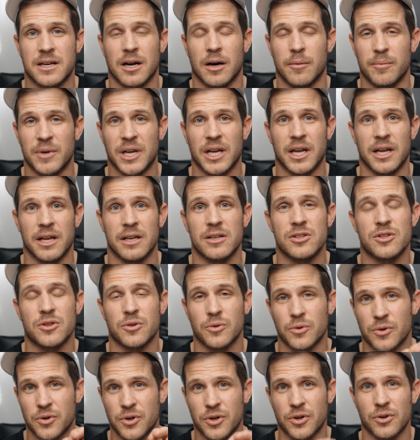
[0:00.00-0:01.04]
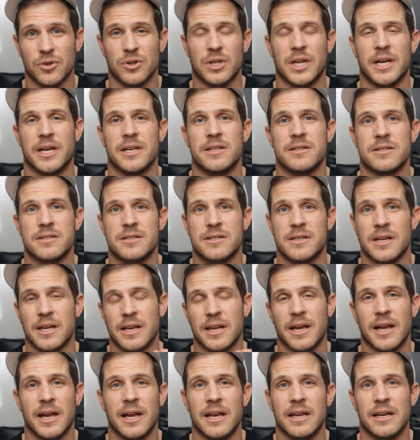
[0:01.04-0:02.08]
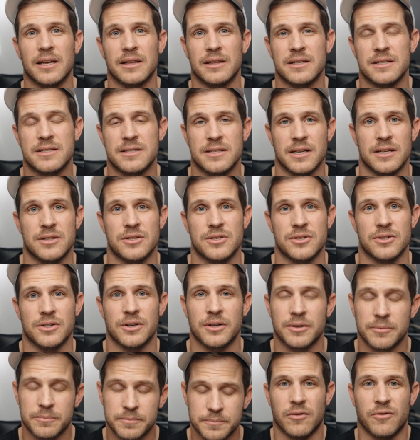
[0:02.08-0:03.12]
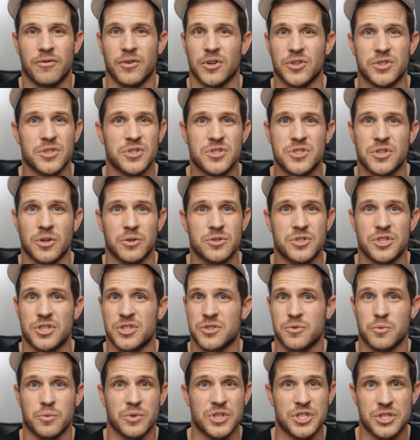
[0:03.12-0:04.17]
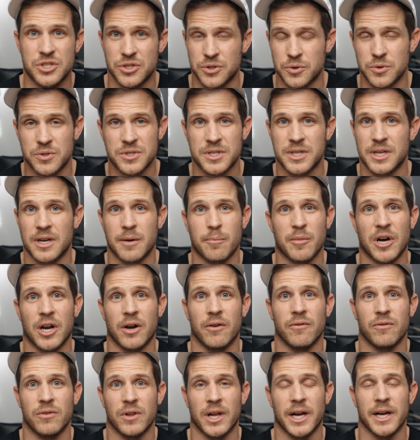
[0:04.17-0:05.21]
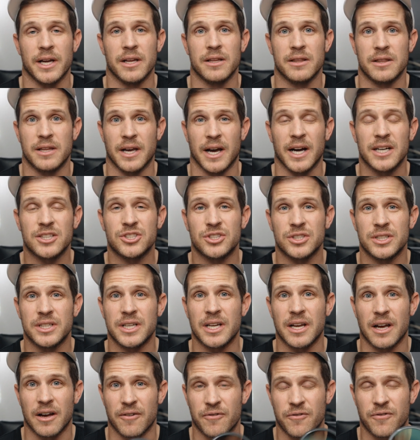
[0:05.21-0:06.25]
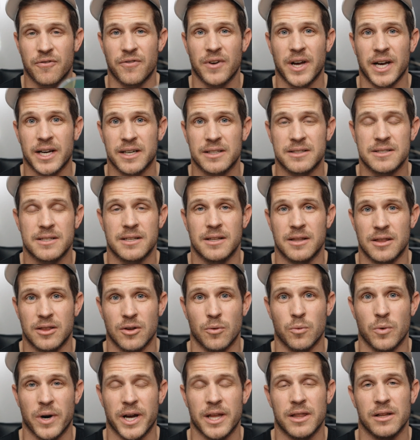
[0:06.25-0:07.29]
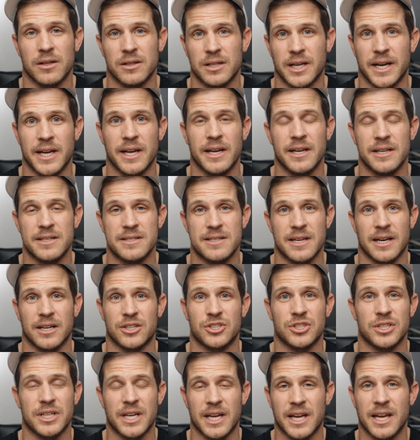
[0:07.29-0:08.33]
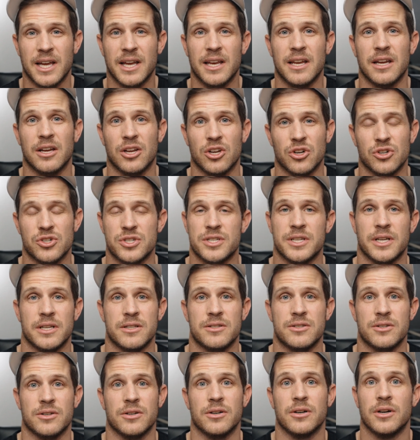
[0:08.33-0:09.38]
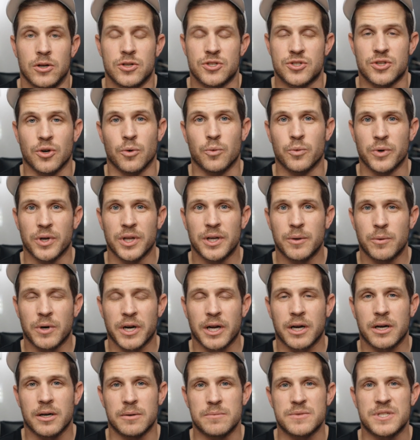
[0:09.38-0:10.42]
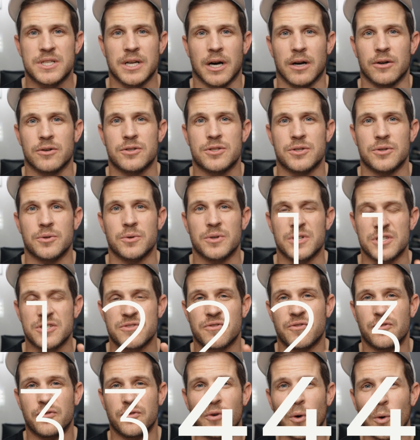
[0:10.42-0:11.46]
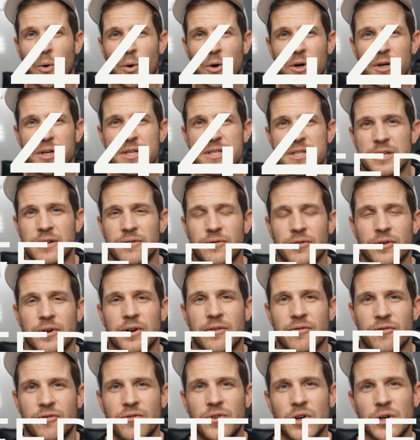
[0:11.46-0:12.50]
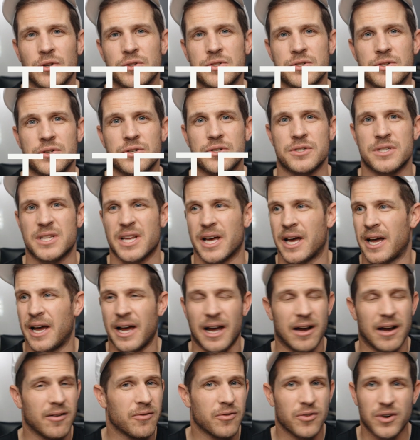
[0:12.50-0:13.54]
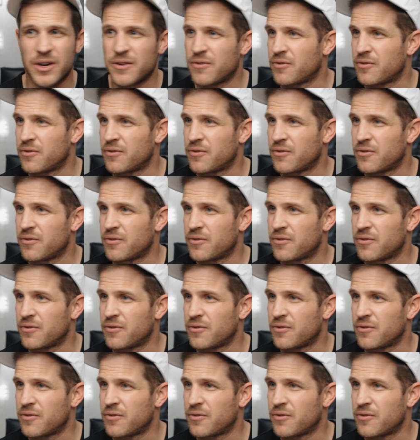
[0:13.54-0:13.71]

coming in through your lens and hitting the sensor. Filters don't just reduce the amount of light, they actually affect the way the light is actually hitting your sensor. So really what it comes down to is 4 different filters that every